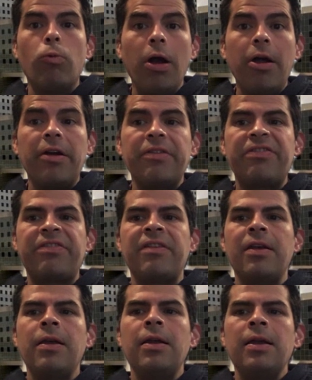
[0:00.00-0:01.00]
worse,
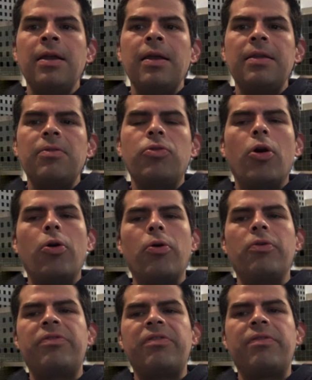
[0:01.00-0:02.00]

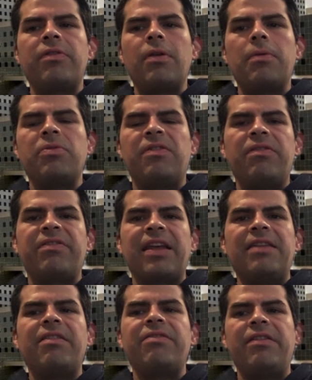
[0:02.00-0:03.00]
those skin
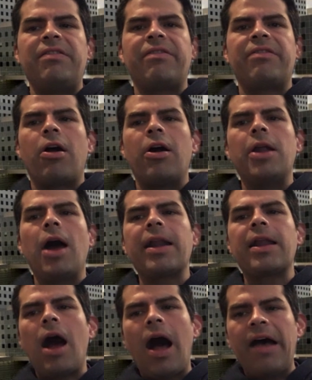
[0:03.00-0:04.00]
diseases are not
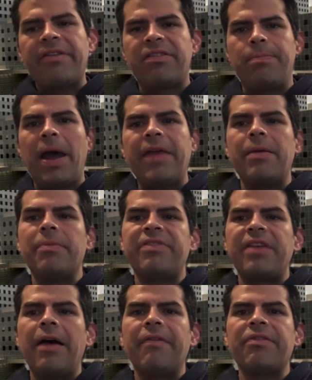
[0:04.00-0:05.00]
caused by
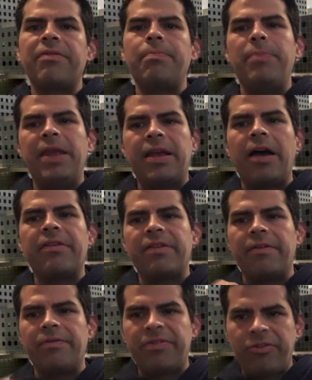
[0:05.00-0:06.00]
themselves because
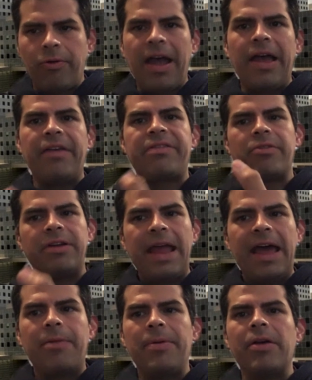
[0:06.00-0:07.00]
of stress or
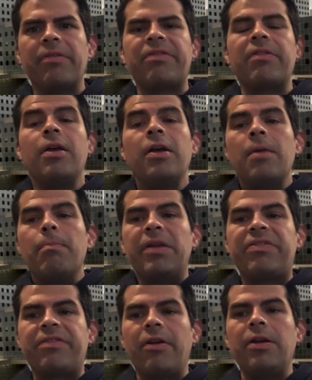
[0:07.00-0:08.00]
nervios.
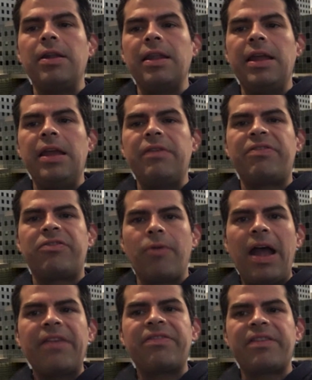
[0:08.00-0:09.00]
But certainly
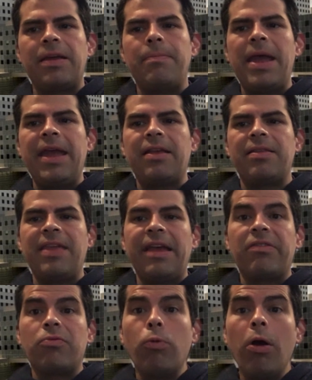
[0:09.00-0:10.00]
stress can make
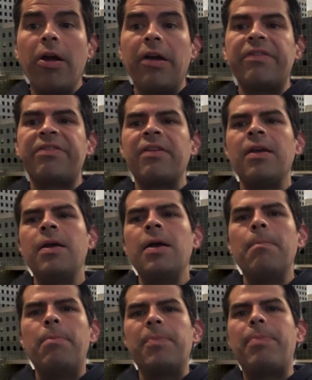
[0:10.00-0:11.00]
things worse,
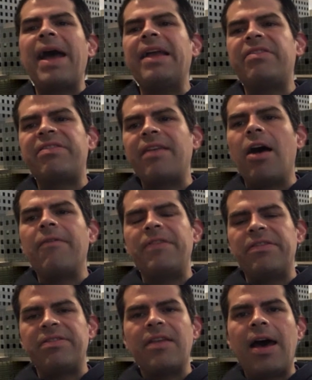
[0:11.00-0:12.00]
but by itself
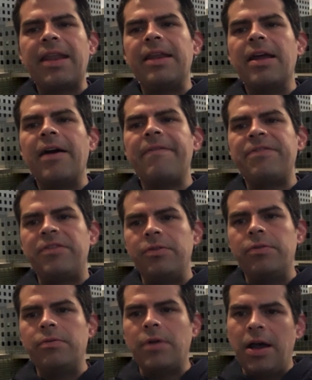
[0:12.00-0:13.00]
is not enough
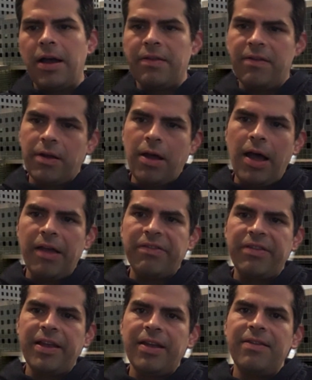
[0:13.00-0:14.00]
to
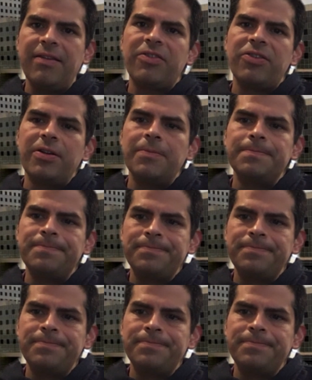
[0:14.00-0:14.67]
cause the condition.